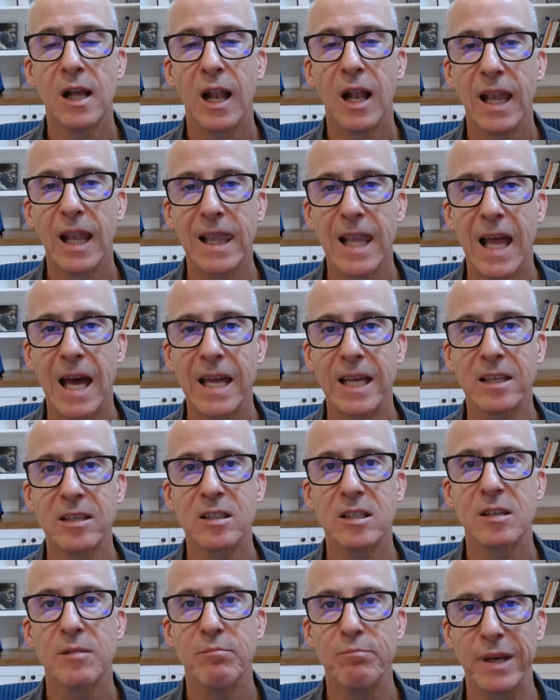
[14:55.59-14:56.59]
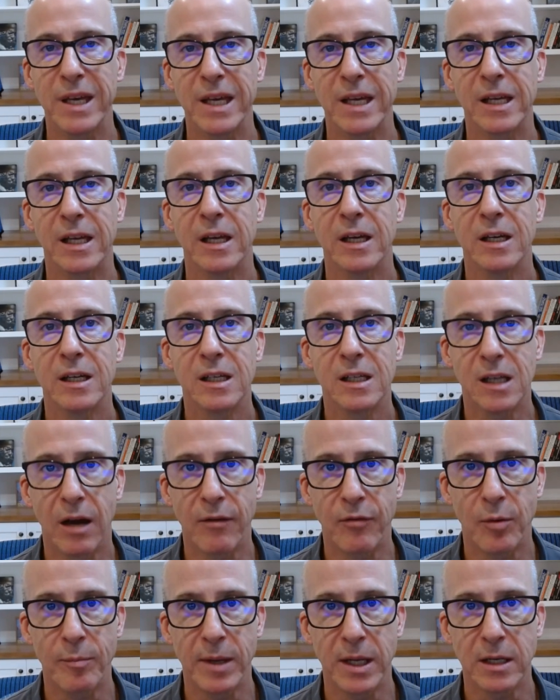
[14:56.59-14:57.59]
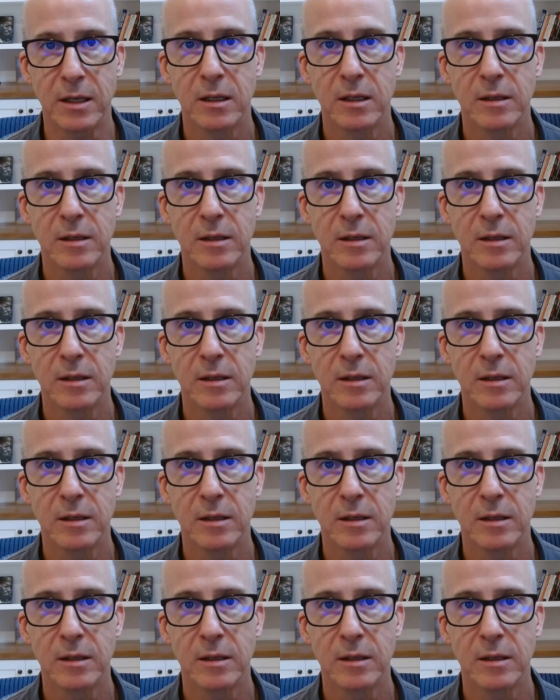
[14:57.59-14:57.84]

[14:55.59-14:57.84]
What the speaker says: likes big government.